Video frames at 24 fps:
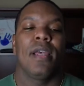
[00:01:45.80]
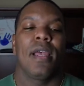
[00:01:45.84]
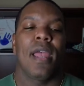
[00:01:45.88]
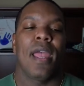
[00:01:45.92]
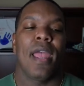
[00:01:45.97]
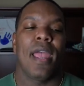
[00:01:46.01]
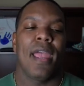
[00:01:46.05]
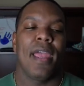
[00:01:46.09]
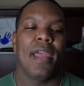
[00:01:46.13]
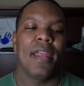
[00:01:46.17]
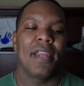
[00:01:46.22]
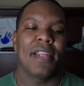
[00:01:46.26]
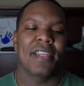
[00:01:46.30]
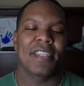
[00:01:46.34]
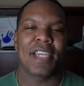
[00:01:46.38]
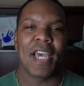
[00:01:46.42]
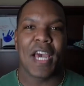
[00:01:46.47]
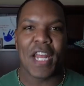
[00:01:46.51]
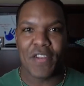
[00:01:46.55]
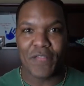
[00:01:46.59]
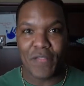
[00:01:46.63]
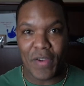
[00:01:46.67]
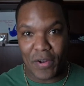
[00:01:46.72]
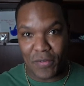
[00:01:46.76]
And it's
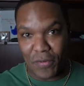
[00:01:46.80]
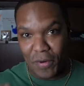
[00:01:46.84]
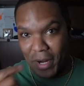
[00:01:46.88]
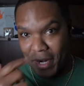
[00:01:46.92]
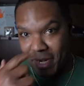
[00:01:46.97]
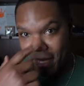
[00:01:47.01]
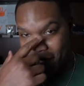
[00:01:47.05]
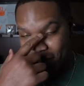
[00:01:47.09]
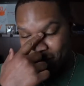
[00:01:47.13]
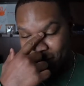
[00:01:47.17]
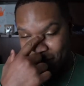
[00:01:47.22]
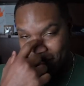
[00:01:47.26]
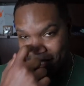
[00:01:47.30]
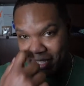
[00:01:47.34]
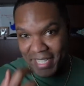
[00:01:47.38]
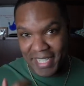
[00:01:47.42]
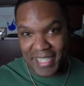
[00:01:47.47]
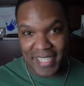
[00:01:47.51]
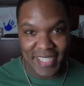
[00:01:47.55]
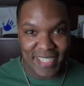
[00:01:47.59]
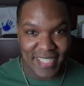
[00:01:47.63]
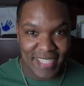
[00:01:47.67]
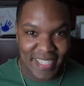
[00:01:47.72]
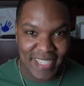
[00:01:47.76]
kind of ironic
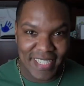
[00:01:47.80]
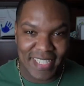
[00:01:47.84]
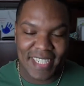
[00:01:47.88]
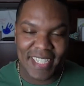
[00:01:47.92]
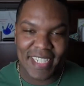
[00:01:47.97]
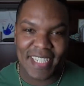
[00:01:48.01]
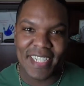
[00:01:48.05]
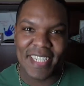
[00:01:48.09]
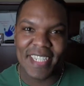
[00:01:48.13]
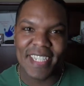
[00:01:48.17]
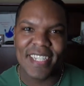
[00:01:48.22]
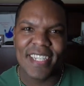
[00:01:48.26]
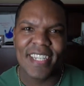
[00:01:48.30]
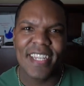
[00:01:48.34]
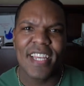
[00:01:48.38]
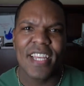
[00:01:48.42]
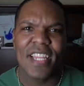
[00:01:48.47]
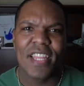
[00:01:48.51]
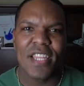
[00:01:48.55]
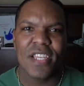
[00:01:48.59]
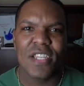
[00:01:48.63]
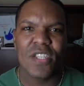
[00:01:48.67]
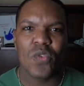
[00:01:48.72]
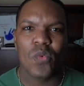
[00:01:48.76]
because
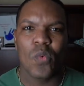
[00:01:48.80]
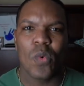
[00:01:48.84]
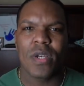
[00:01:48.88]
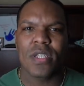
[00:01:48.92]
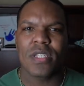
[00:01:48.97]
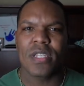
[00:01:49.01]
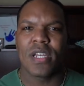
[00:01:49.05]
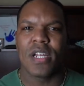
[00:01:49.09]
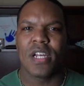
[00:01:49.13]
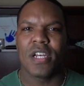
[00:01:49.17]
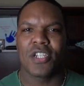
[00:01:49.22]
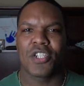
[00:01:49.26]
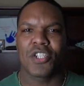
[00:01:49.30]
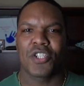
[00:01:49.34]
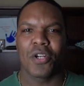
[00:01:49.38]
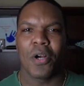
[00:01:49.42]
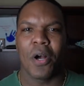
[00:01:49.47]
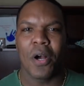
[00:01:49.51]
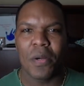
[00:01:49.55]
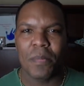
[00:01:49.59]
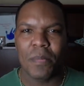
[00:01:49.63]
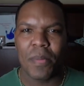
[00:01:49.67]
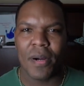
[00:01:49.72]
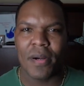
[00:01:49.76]
this wasn't a
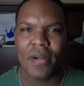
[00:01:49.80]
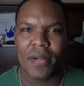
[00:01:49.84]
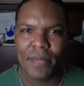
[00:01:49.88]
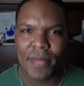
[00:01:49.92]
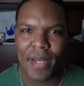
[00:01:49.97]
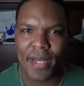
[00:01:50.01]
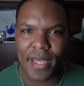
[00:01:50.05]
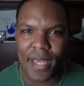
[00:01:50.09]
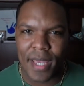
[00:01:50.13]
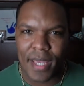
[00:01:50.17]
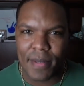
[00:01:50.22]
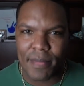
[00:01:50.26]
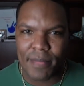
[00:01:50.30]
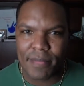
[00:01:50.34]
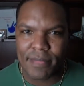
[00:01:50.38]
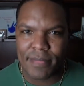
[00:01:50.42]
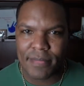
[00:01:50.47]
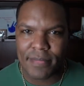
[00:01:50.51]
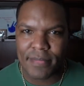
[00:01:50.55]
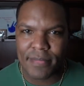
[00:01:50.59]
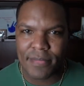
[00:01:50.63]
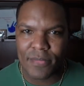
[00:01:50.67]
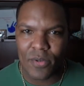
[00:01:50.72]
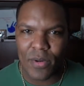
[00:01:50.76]
strong part of my game
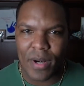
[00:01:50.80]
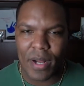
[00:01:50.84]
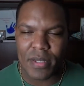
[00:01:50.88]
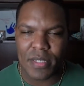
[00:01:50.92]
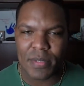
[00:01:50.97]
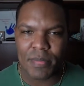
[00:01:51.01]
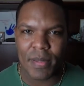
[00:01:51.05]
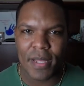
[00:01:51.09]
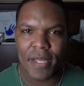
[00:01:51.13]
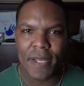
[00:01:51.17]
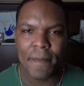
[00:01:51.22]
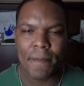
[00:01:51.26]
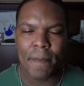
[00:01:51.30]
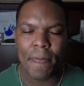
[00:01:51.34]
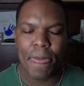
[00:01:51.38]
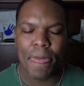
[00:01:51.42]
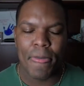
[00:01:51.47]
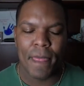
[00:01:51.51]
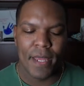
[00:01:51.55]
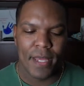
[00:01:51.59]
when I was playing,